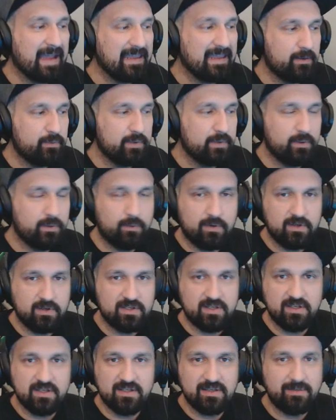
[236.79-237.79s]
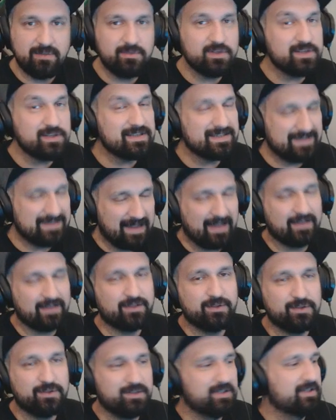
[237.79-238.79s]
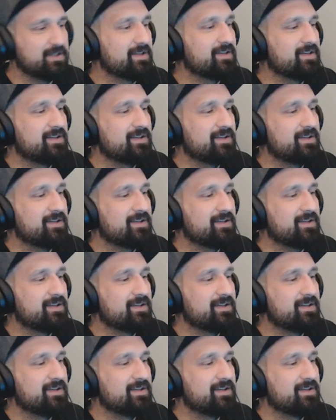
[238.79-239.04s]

get rewards because I'm just that good.